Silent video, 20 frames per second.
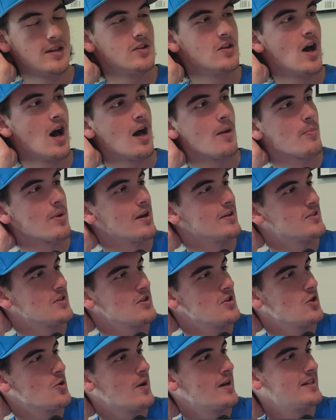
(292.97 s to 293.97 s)
not, but I'll tell
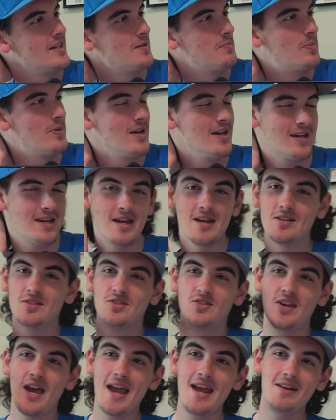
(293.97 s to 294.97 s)
you who I did pick is
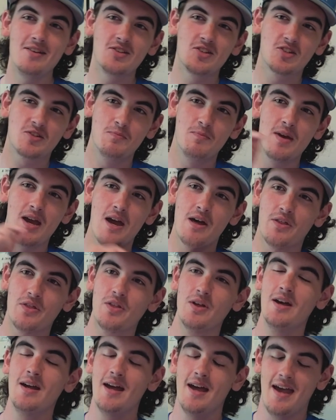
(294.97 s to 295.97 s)
Zane Smith.
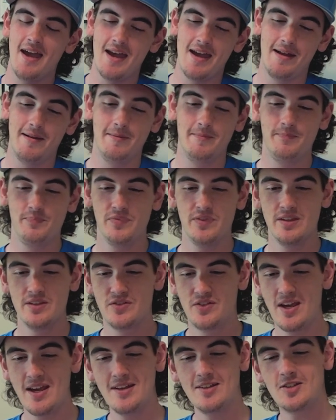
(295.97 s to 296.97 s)
And
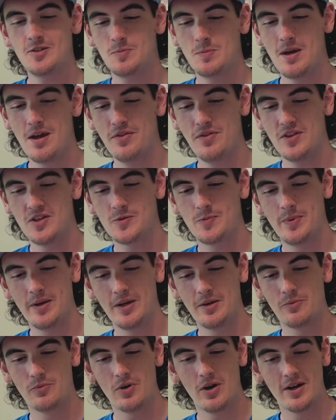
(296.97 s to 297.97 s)
Zane Smith has
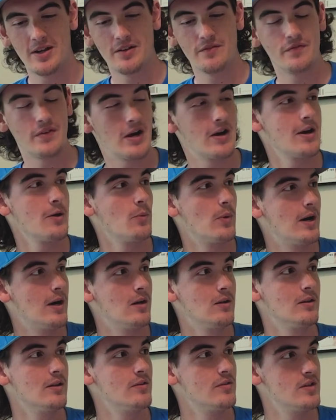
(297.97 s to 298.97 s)
been running very
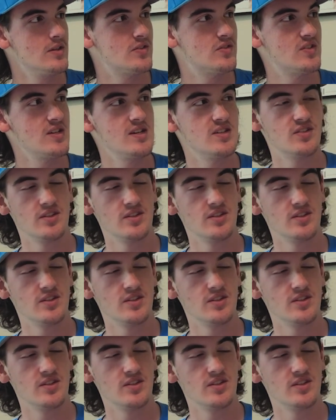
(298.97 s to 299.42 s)
well this season.